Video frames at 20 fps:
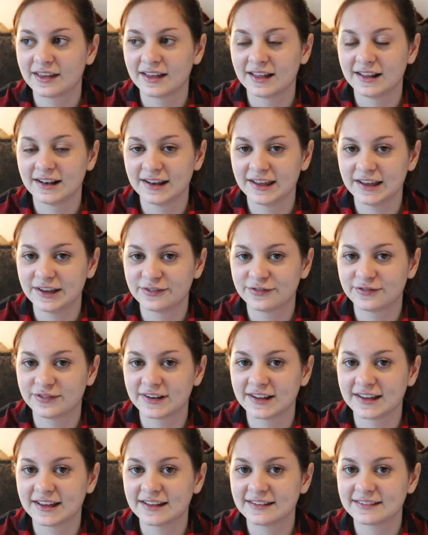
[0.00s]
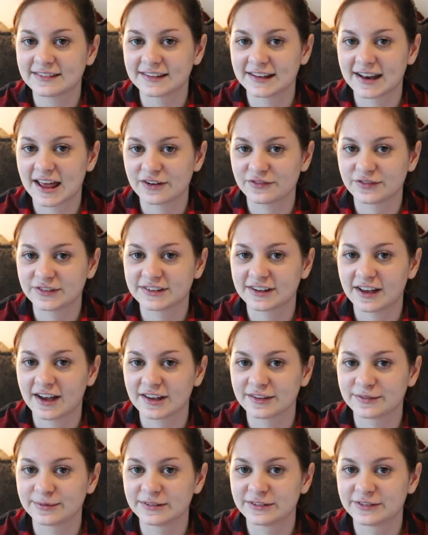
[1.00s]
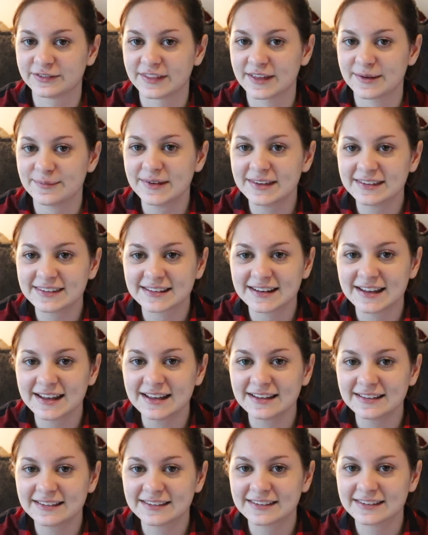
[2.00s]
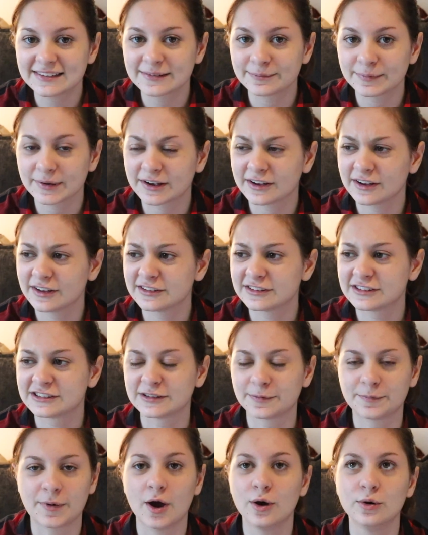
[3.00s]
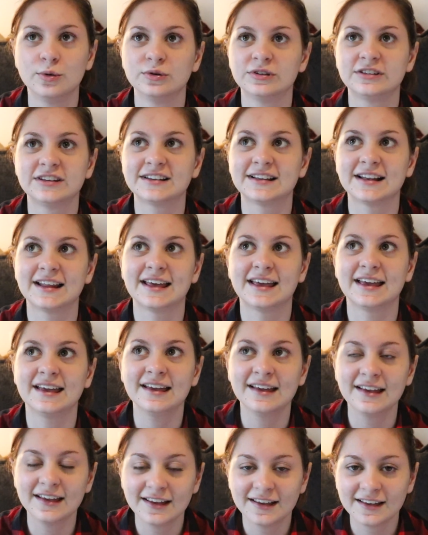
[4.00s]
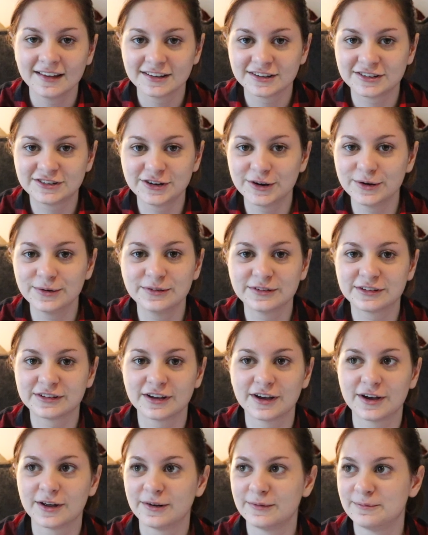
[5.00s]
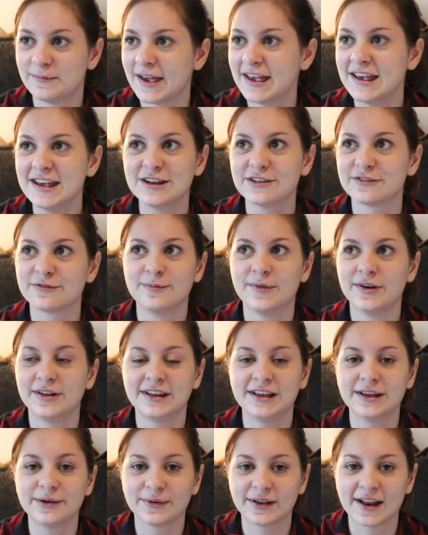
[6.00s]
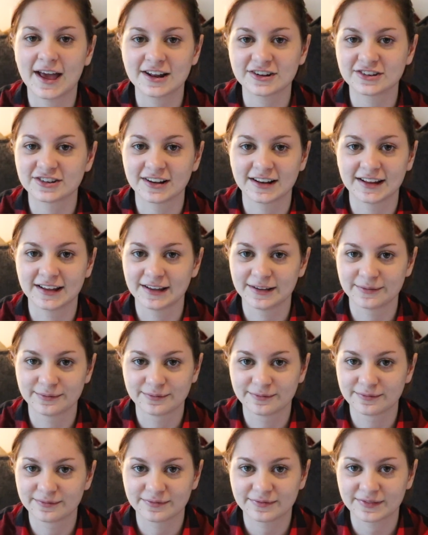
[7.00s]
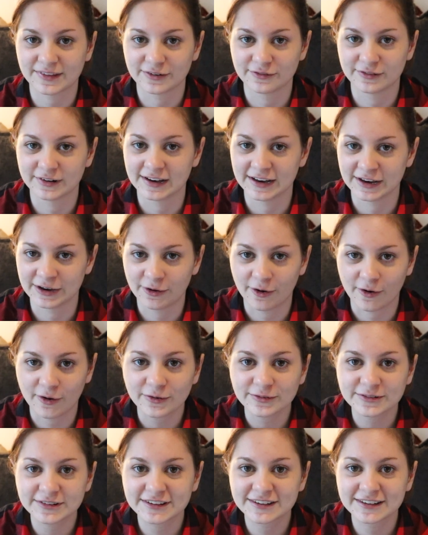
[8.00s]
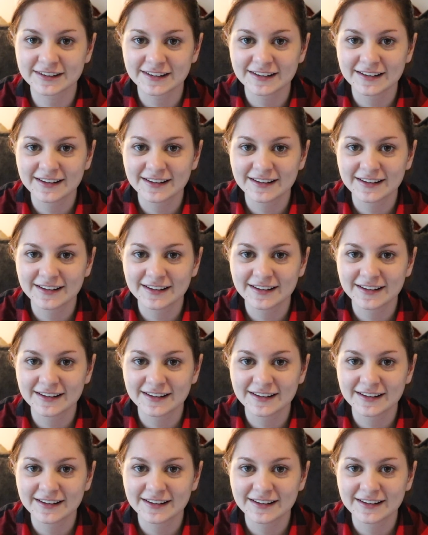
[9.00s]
leaflets and advertisements for their business, because supposedly students are made of money when actually they're really not.